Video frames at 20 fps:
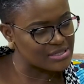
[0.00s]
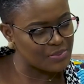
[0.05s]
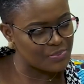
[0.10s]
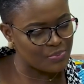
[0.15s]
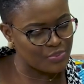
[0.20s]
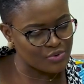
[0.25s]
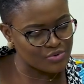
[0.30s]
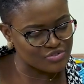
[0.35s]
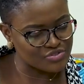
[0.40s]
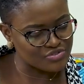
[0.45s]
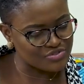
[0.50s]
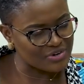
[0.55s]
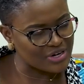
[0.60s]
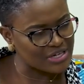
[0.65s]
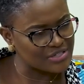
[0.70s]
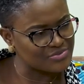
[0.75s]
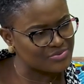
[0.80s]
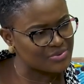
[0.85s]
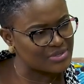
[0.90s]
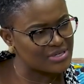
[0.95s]
the
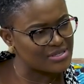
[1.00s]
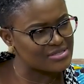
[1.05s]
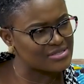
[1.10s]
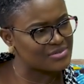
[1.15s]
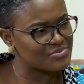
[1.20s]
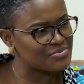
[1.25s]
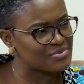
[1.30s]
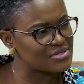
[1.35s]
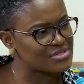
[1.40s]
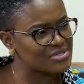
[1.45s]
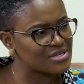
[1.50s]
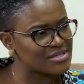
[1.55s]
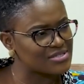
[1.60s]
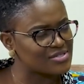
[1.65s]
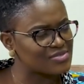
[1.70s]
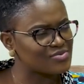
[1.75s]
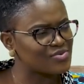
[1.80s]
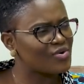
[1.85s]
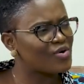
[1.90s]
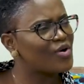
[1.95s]
postgraduates, the
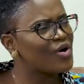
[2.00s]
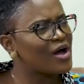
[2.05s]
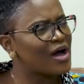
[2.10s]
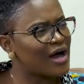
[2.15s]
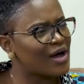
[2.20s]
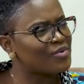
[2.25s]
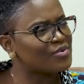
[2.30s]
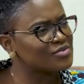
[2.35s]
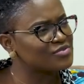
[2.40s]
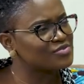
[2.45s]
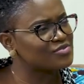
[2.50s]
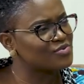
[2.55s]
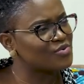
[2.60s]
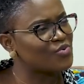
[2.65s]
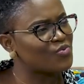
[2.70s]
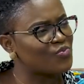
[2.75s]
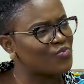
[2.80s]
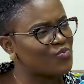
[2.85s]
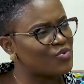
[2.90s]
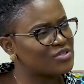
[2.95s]
researchers? Or I want to
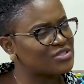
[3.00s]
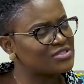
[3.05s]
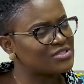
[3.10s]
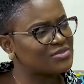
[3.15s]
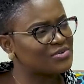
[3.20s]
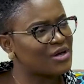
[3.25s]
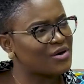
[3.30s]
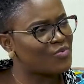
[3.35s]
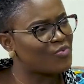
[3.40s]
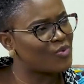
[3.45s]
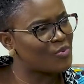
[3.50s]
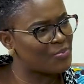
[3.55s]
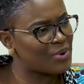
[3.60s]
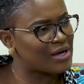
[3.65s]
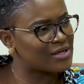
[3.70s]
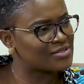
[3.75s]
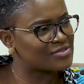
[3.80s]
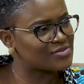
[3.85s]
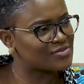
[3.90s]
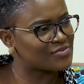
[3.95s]
know which uh, what
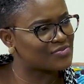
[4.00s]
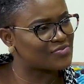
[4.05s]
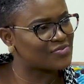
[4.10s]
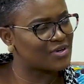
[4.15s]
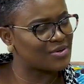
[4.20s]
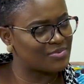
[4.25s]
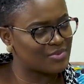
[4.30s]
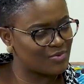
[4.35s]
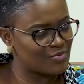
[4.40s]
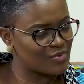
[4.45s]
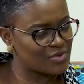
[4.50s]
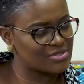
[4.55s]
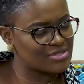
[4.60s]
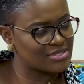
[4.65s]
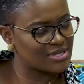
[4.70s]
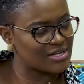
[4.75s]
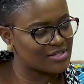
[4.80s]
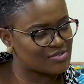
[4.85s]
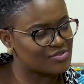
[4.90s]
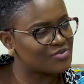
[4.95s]
part of uh,
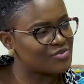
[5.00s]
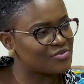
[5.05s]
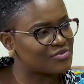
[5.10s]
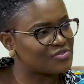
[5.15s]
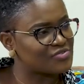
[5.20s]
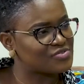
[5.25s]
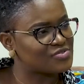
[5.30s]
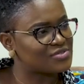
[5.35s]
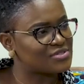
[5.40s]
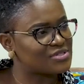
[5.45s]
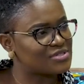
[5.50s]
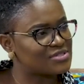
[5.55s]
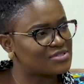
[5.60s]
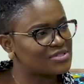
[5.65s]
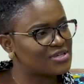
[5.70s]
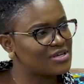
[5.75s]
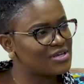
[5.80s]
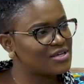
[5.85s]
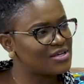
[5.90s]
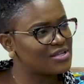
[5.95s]
what category of students?
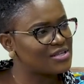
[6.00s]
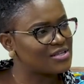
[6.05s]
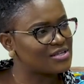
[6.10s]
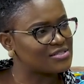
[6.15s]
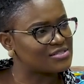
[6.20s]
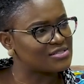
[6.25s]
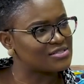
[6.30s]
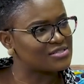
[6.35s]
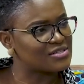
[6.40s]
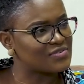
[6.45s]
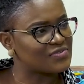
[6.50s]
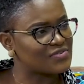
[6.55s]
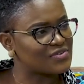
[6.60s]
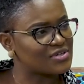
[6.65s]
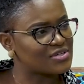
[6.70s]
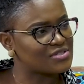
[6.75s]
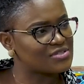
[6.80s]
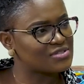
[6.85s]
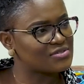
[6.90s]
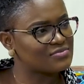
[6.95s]
Now, if you should think
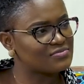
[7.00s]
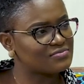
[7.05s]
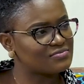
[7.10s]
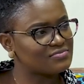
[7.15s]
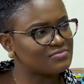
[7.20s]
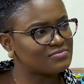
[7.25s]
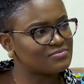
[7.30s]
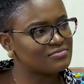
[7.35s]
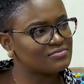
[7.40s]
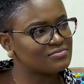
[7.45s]
outside the box,